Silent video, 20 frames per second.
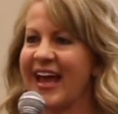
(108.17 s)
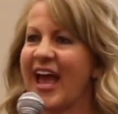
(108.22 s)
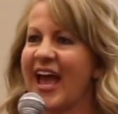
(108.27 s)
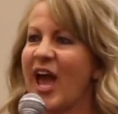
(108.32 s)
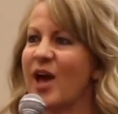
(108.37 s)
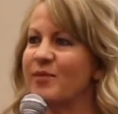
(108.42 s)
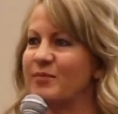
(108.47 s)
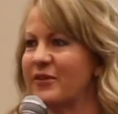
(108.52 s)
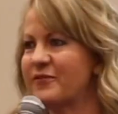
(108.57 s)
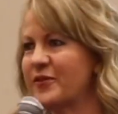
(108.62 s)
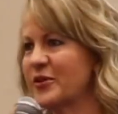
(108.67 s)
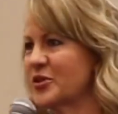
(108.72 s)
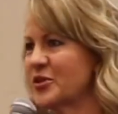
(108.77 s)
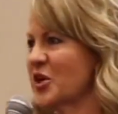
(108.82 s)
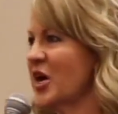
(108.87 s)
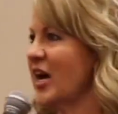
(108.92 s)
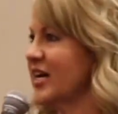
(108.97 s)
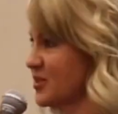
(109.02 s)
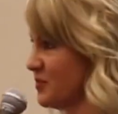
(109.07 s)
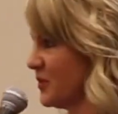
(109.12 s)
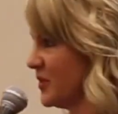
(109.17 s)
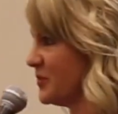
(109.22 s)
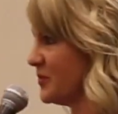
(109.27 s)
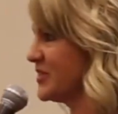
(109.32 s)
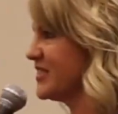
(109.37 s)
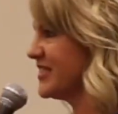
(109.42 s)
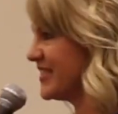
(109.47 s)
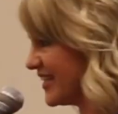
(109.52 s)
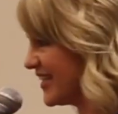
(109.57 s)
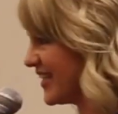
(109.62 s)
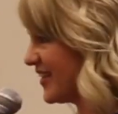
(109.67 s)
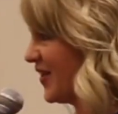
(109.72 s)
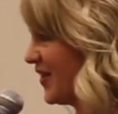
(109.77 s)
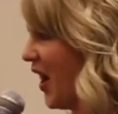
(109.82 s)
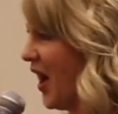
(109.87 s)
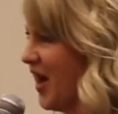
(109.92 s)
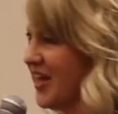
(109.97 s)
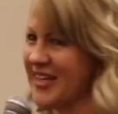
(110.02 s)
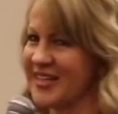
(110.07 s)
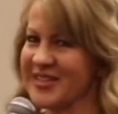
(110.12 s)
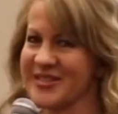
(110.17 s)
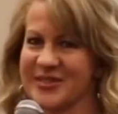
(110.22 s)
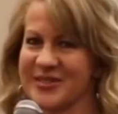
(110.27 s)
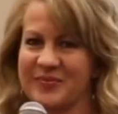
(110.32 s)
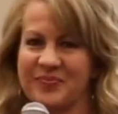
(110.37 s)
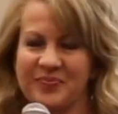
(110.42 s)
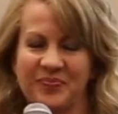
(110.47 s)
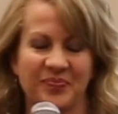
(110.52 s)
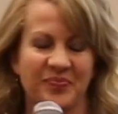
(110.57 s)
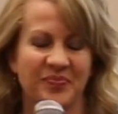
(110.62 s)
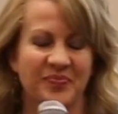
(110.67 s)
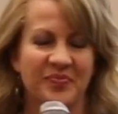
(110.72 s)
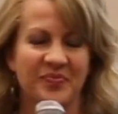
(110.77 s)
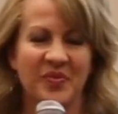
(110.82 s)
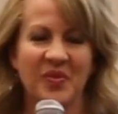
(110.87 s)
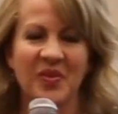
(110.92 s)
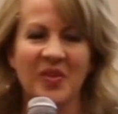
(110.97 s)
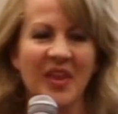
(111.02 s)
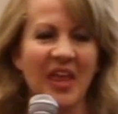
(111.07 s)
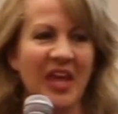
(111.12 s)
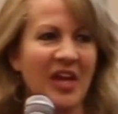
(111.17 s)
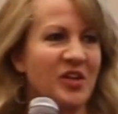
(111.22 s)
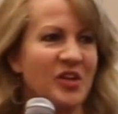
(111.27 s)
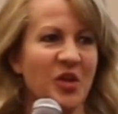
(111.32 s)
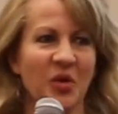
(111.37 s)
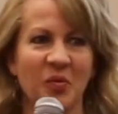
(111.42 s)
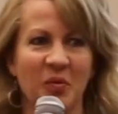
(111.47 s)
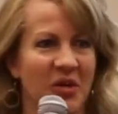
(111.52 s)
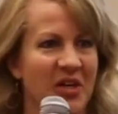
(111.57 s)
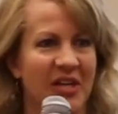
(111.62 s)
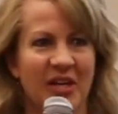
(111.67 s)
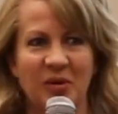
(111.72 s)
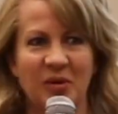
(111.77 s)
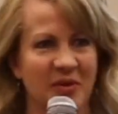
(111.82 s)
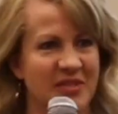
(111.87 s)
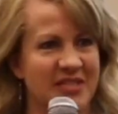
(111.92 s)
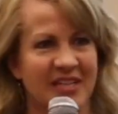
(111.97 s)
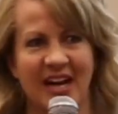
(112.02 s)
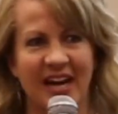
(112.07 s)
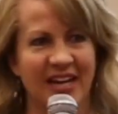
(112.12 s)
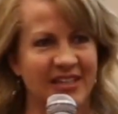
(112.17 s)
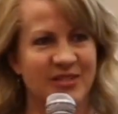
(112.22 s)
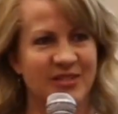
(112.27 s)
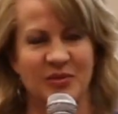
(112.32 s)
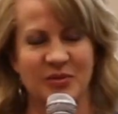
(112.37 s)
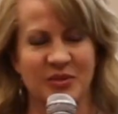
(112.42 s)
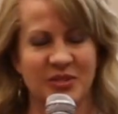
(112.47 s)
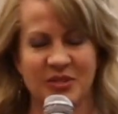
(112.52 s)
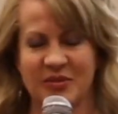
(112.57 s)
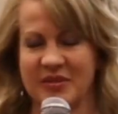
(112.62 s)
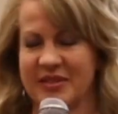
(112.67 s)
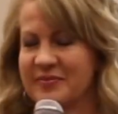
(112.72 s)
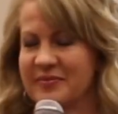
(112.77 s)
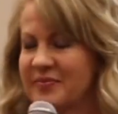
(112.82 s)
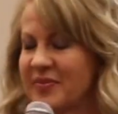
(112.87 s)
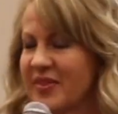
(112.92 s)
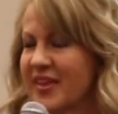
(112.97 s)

and my future husband was sitting in the audience. And don't worry, he wasn't a high school student.